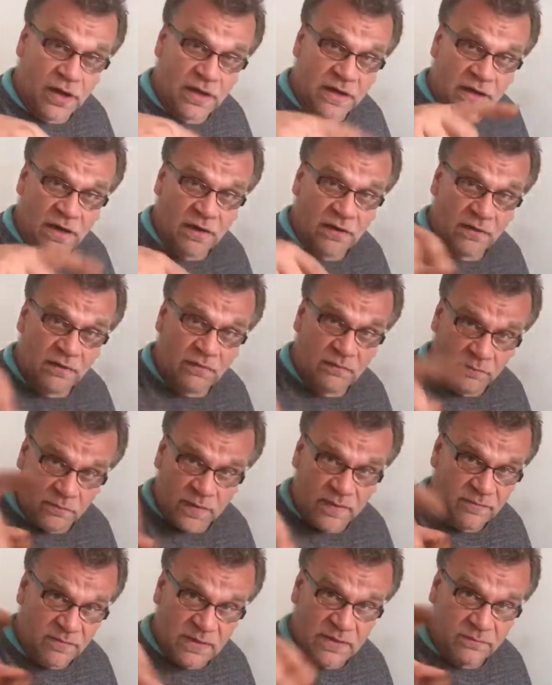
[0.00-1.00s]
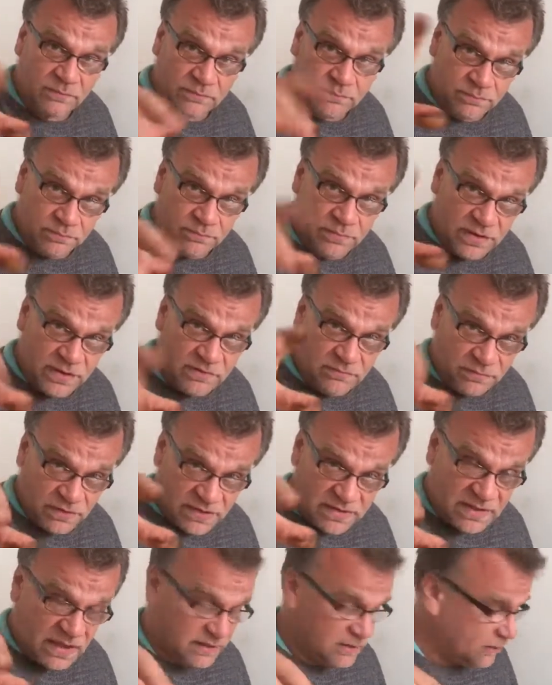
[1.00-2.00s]
in a, when we
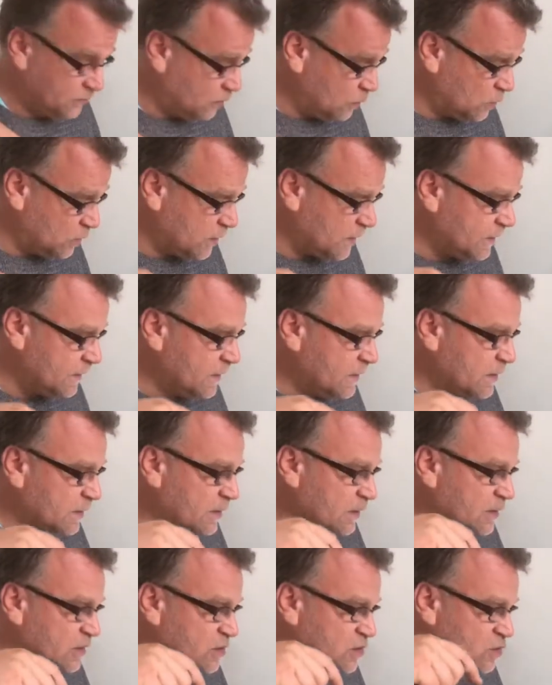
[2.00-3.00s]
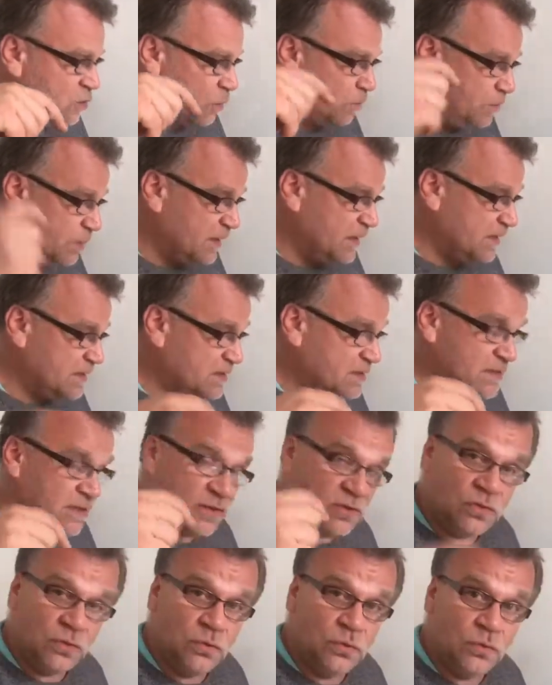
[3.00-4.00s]
restart the phone. So please
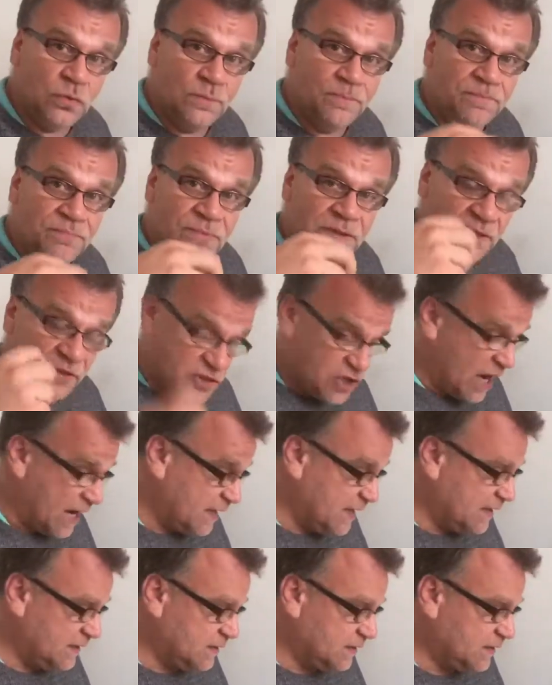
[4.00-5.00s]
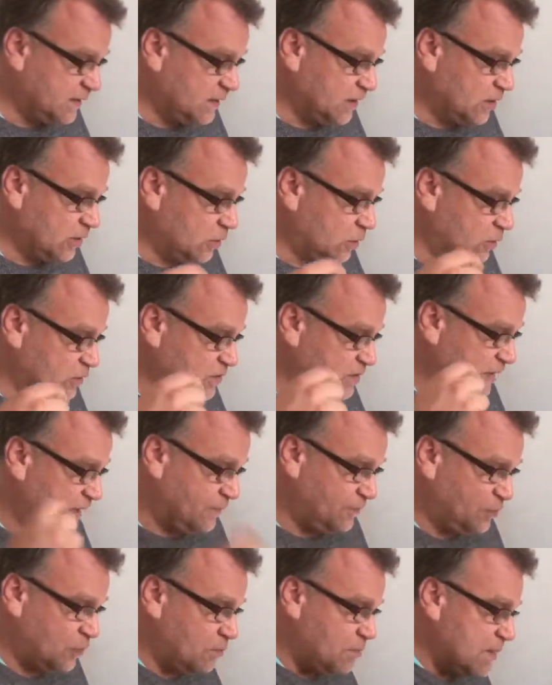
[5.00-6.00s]
do check it, because
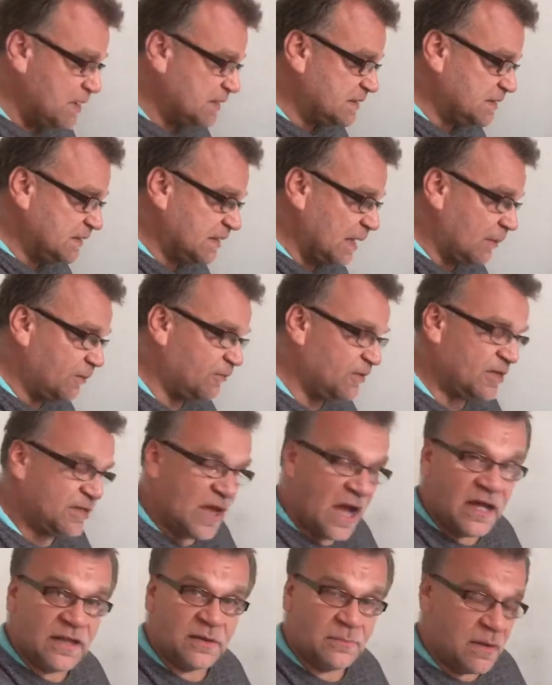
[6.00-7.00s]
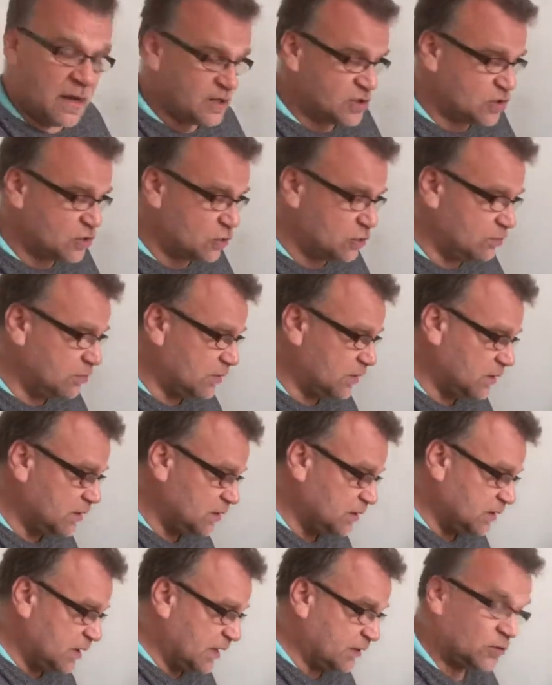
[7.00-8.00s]
if you mix it up with the other mushroom,
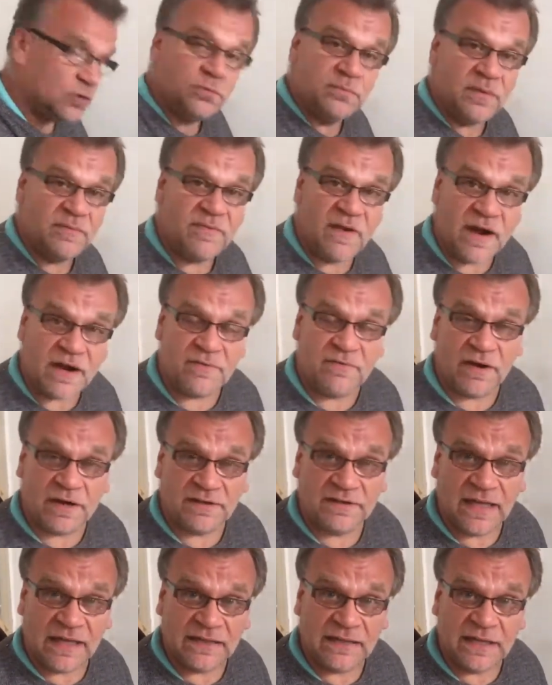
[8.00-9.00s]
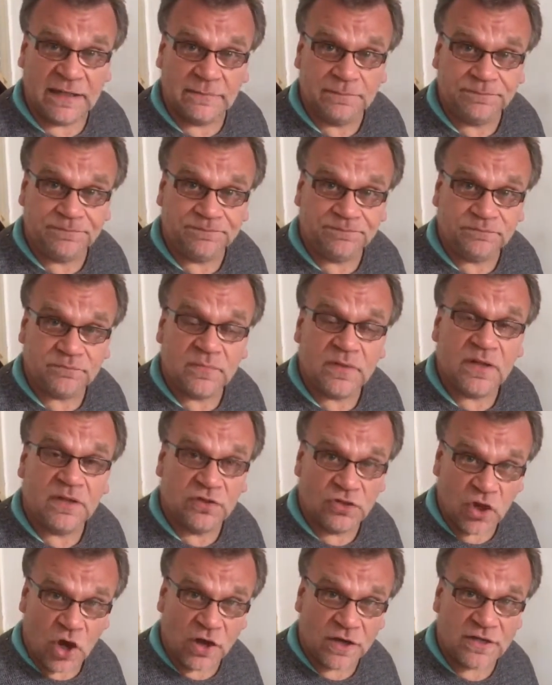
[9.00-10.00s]
that could be very, very deadly.
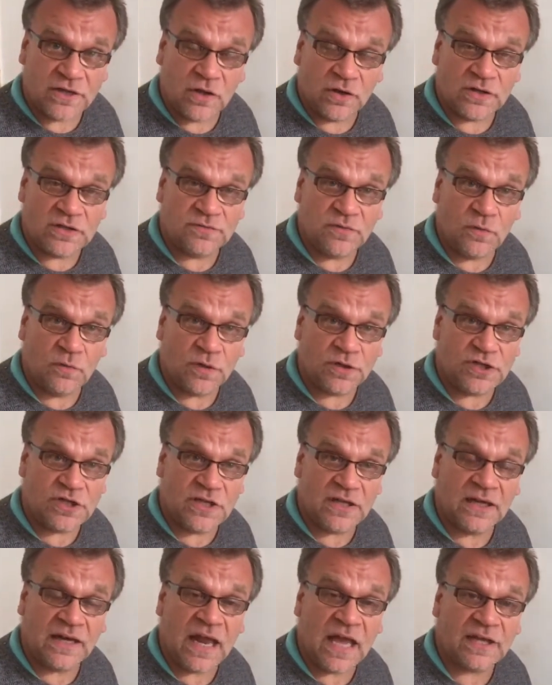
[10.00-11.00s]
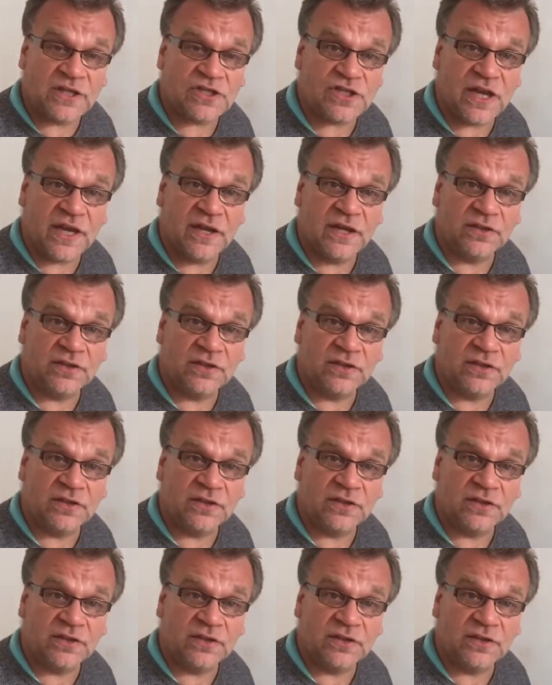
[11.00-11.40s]
Donkey Dog is for watching, like, share